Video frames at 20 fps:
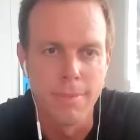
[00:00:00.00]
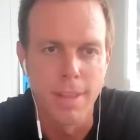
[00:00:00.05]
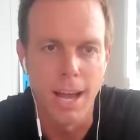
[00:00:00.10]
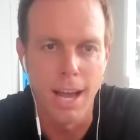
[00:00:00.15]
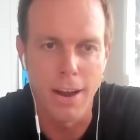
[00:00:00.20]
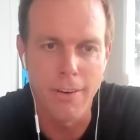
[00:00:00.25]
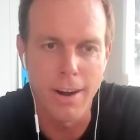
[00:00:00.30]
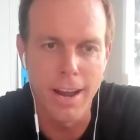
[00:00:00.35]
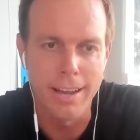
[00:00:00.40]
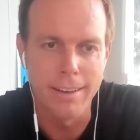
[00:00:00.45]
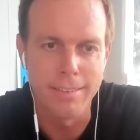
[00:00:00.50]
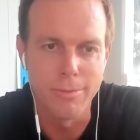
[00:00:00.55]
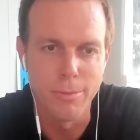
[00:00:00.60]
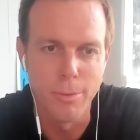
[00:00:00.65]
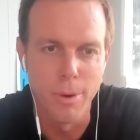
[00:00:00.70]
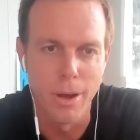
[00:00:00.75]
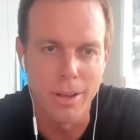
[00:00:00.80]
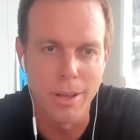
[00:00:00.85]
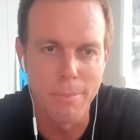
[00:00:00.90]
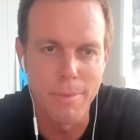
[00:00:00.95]
All right,
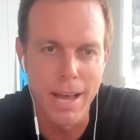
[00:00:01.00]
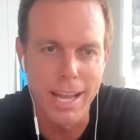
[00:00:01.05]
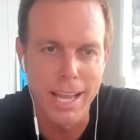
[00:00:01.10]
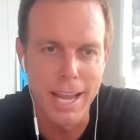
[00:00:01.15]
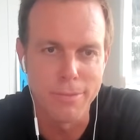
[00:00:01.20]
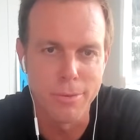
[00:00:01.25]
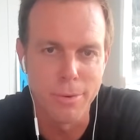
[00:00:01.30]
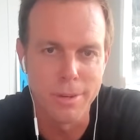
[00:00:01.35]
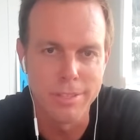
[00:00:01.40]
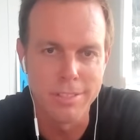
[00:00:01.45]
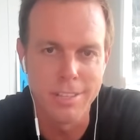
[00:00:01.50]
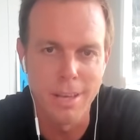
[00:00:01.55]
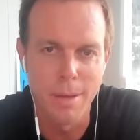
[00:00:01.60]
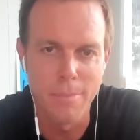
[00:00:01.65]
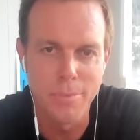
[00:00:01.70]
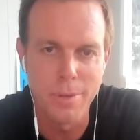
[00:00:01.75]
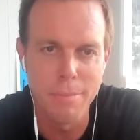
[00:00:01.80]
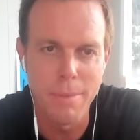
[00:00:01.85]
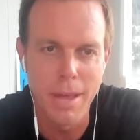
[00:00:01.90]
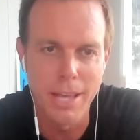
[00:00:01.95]
welcome back, everyone.
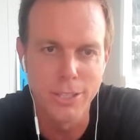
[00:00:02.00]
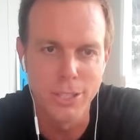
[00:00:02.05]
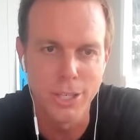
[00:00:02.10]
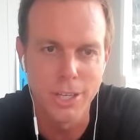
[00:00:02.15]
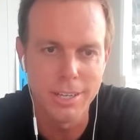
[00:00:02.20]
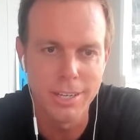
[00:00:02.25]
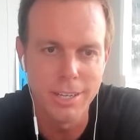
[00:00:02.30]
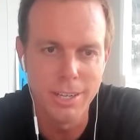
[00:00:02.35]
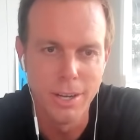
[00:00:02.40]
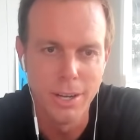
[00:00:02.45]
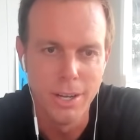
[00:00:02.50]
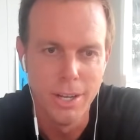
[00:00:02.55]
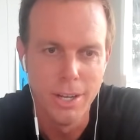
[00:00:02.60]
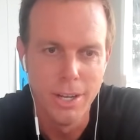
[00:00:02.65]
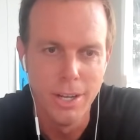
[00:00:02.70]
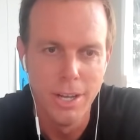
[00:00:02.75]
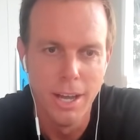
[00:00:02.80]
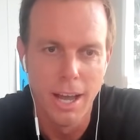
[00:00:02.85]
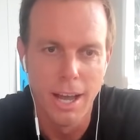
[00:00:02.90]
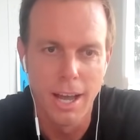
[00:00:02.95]
Something Major.
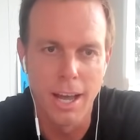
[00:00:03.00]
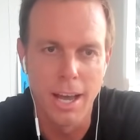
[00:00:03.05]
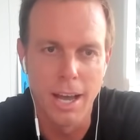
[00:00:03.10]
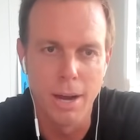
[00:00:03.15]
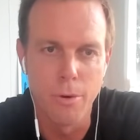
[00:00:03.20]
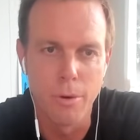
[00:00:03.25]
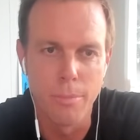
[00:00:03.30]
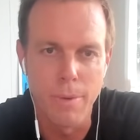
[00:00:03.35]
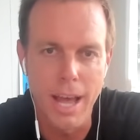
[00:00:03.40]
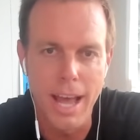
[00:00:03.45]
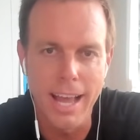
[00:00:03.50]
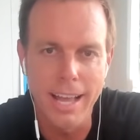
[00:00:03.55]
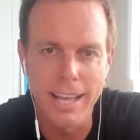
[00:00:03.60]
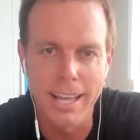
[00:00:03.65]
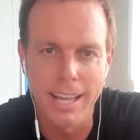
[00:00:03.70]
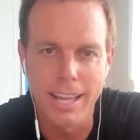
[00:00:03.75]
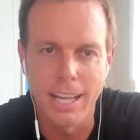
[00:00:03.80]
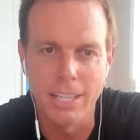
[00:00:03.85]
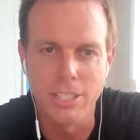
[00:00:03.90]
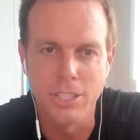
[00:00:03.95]
We're back.
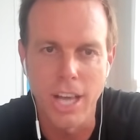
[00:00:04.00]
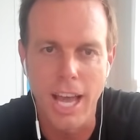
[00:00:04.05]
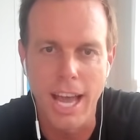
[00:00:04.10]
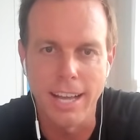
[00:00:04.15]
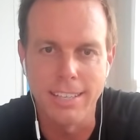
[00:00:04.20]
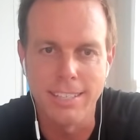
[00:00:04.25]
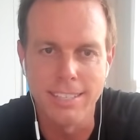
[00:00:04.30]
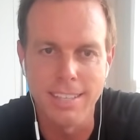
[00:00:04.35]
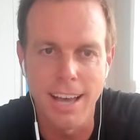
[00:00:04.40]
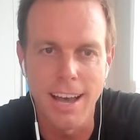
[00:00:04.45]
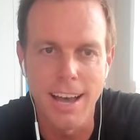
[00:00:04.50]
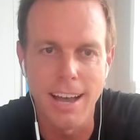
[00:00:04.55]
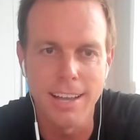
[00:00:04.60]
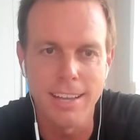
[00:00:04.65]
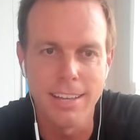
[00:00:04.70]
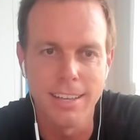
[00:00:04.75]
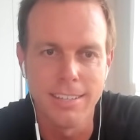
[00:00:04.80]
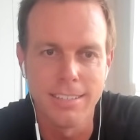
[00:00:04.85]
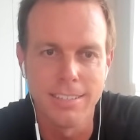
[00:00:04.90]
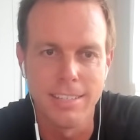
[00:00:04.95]
I got Jack
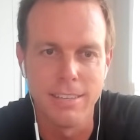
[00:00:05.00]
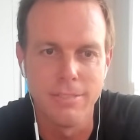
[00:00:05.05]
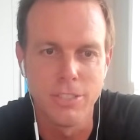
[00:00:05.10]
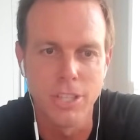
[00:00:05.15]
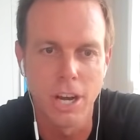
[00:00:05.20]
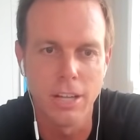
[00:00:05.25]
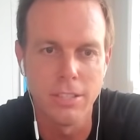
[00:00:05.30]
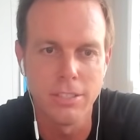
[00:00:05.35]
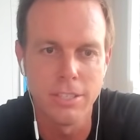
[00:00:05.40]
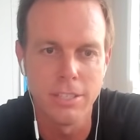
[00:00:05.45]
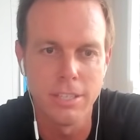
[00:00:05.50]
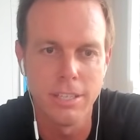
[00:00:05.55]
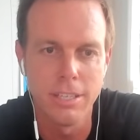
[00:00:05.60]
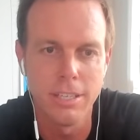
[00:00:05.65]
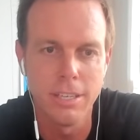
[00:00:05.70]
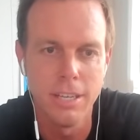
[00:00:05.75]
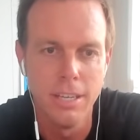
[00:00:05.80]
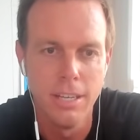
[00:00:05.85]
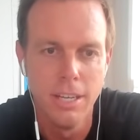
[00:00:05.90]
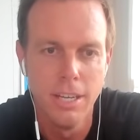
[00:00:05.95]
Sock, Steve
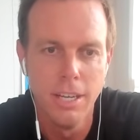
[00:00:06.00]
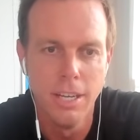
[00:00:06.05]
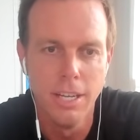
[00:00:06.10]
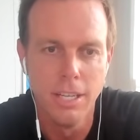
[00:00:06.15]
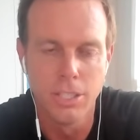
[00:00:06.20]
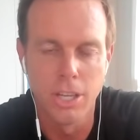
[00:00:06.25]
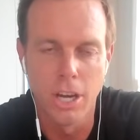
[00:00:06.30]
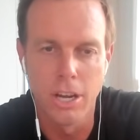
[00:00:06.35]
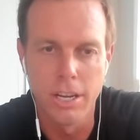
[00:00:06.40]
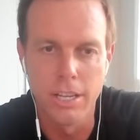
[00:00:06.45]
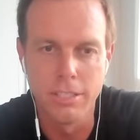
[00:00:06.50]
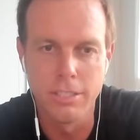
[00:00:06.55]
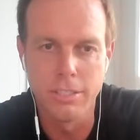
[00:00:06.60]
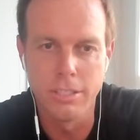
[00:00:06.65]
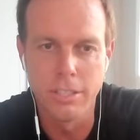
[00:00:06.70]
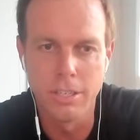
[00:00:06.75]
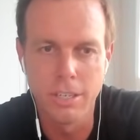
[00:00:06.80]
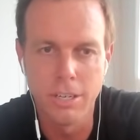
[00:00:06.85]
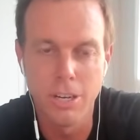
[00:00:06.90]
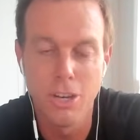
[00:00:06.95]
Johnson, John
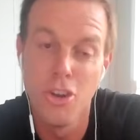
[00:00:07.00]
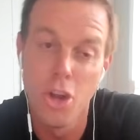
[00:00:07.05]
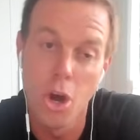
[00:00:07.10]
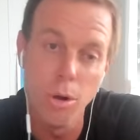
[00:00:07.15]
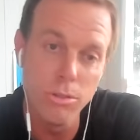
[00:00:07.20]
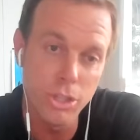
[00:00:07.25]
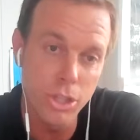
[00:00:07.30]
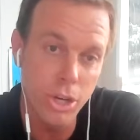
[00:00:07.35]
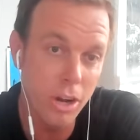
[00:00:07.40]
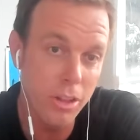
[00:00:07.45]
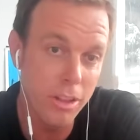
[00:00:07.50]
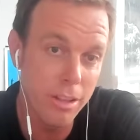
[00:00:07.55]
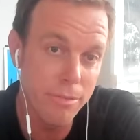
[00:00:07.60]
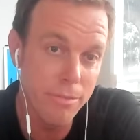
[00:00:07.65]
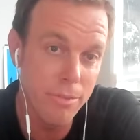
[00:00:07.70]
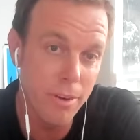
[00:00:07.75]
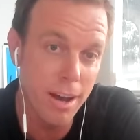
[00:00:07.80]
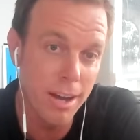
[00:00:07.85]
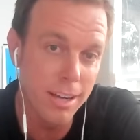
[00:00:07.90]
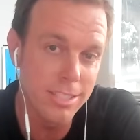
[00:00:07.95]
Isner. No Charlie
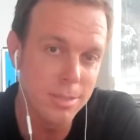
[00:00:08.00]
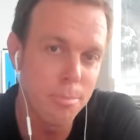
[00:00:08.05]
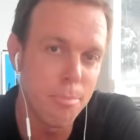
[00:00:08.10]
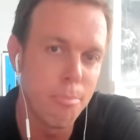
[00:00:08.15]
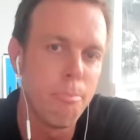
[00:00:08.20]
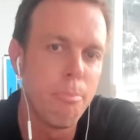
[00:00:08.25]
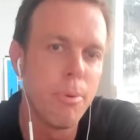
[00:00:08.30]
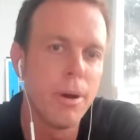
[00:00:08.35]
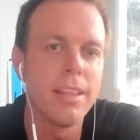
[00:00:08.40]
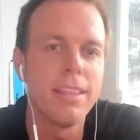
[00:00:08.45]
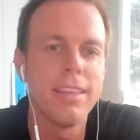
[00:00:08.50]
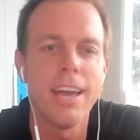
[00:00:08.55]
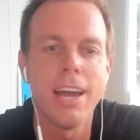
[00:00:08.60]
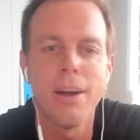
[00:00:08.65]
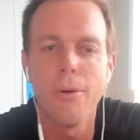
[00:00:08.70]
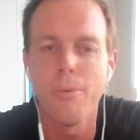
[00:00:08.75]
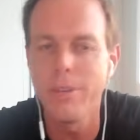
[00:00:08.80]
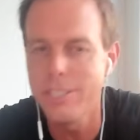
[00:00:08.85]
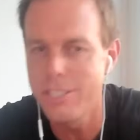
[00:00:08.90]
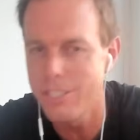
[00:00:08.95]
Fox, but
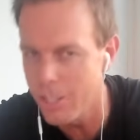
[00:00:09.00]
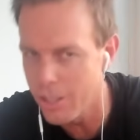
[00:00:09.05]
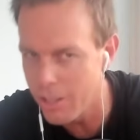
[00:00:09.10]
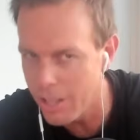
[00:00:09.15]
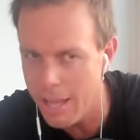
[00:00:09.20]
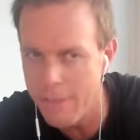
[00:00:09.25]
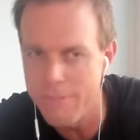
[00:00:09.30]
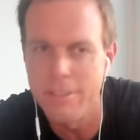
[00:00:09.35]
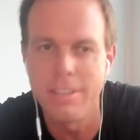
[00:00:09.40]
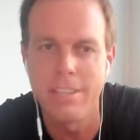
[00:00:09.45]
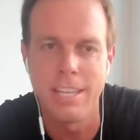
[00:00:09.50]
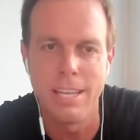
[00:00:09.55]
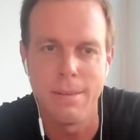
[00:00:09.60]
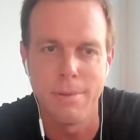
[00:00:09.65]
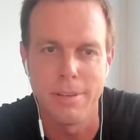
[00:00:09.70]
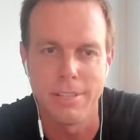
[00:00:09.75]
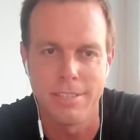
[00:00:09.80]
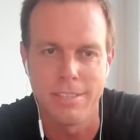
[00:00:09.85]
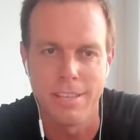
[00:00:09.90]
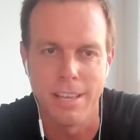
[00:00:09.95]
yet we still have the team
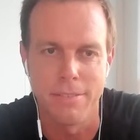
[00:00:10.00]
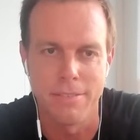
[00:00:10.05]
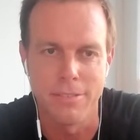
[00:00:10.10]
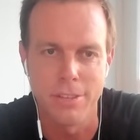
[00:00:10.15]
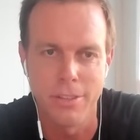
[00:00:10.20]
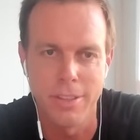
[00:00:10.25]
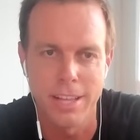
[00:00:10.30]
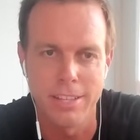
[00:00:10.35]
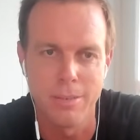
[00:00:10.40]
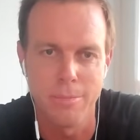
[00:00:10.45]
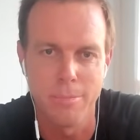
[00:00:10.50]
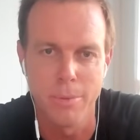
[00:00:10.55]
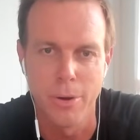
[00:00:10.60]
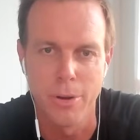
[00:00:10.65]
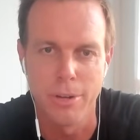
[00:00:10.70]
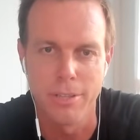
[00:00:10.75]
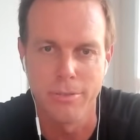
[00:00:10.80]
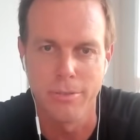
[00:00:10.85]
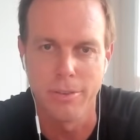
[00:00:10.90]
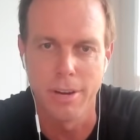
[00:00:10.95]
at SIF, so that's a
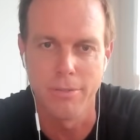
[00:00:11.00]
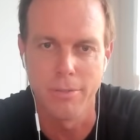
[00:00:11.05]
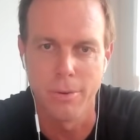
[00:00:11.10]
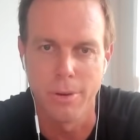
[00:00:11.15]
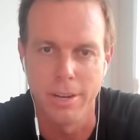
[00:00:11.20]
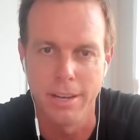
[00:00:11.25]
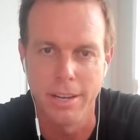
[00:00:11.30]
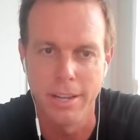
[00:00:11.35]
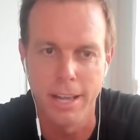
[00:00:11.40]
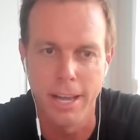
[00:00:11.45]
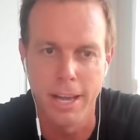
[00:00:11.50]
bonus for everyone.